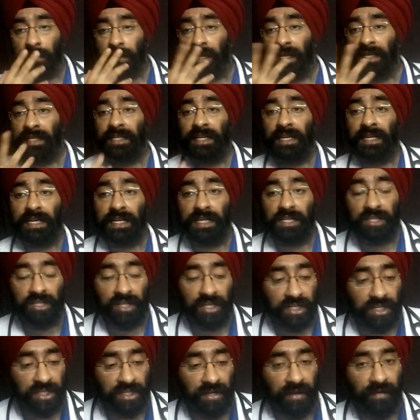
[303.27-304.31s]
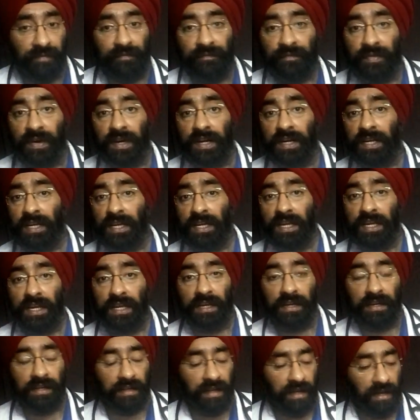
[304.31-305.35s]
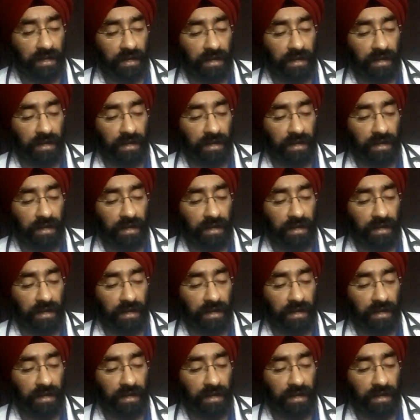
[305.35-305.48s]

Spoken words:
nasal congestion, fatigue,